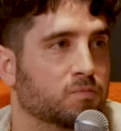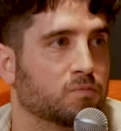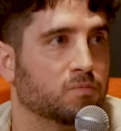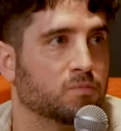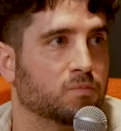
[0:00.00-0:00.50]
going to
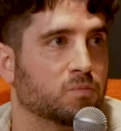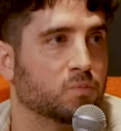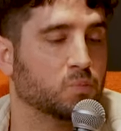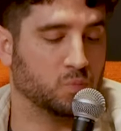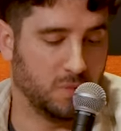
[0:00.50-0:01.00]
say it's
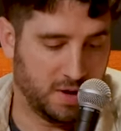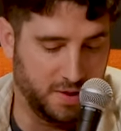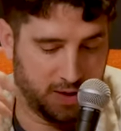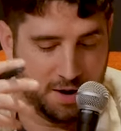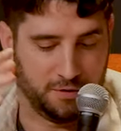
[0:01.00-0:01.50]
true.
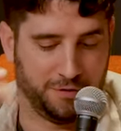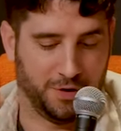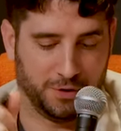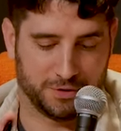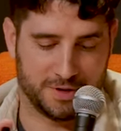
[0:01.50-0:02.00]
That is false.